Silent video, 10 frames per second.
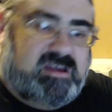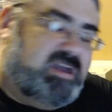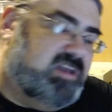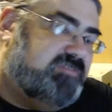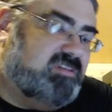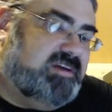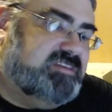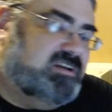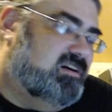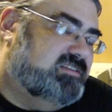And if you like the
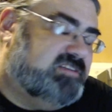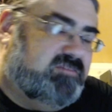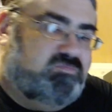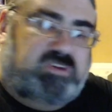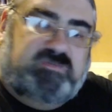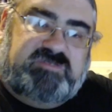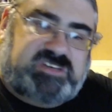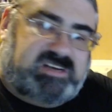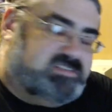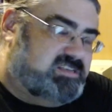content you've
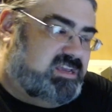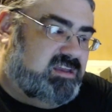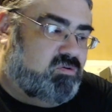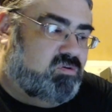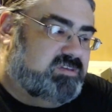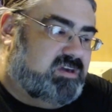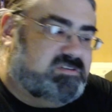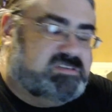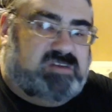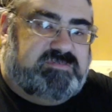just seen or the other
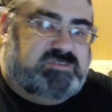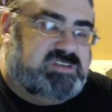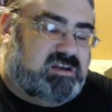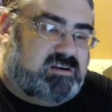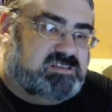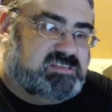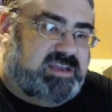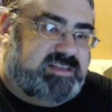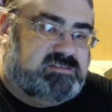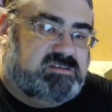stuff you see on our sites,